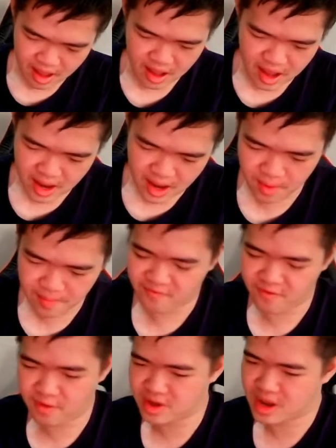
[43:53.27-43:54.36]
I would have preferred
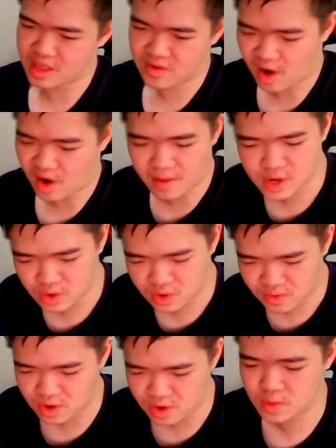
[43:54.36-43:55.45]
to get the Rodimus
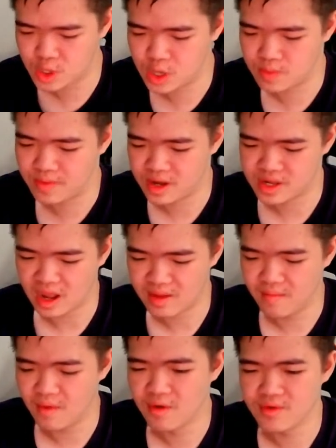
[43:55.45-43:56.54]
Unicronus version because that
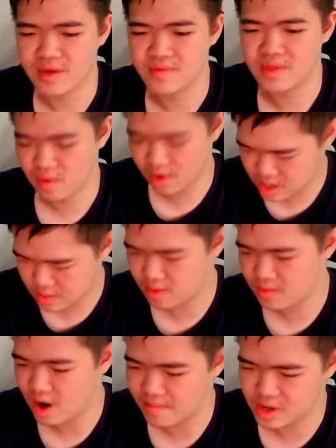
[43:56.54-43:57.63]
mole definitely works for
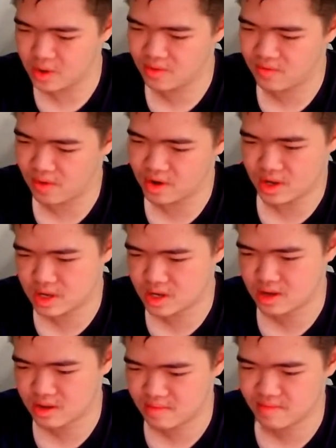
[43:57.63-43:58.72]
Rodimus Unicronus
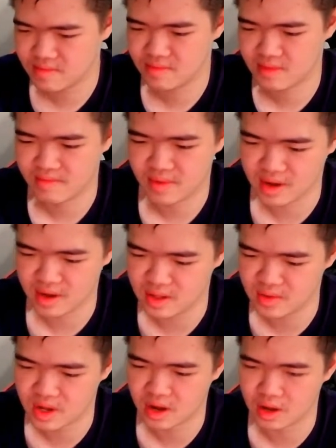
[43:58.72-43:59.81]
because he looks
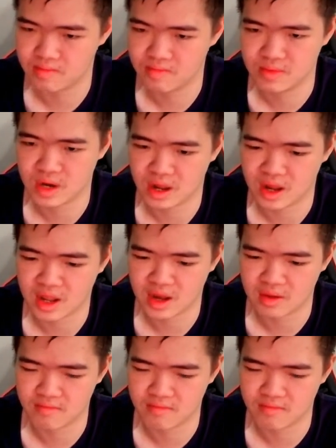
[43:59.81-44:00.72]
like a gigantic